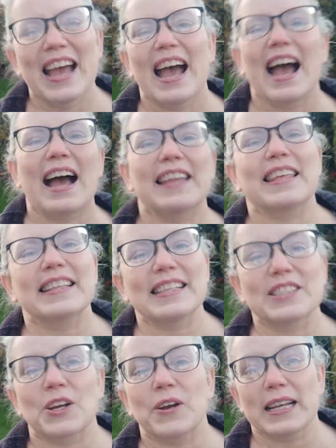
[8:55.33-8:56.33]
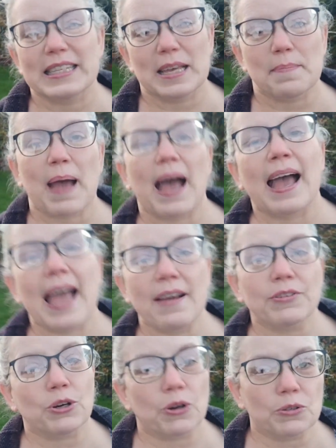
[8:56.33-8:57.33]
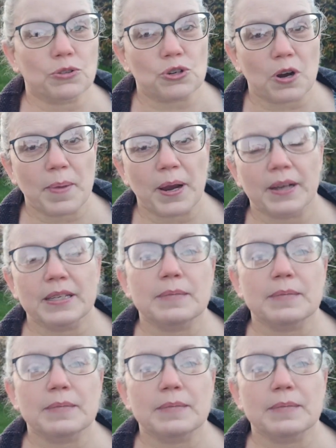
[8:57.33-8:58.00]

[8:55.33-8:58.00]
I think that's a great tip. I haven't grown strawberries,